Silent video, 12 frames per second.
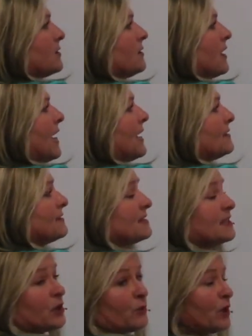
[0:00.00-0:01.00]
at
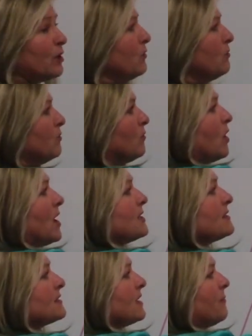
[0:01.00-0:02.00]
0,
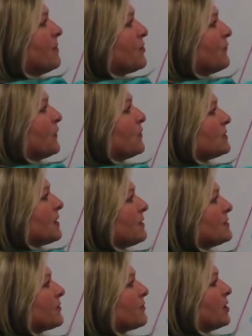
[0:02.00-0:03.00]
and some of the
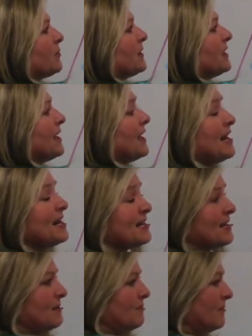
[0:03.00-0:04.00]
photons are going to be at
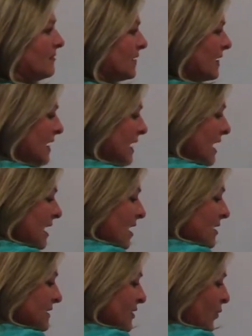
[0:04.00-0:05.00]
80.
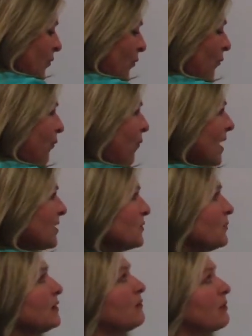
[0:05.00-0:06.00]
So what do
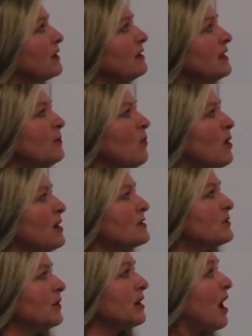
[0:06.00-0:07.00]
we really want
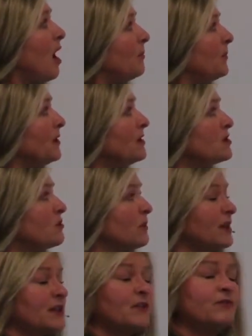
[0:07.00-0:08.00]
to accomplish
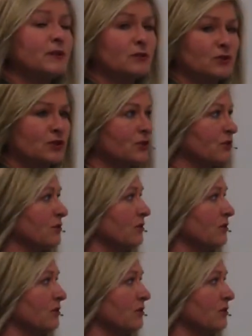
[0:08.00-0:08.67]
with a filter?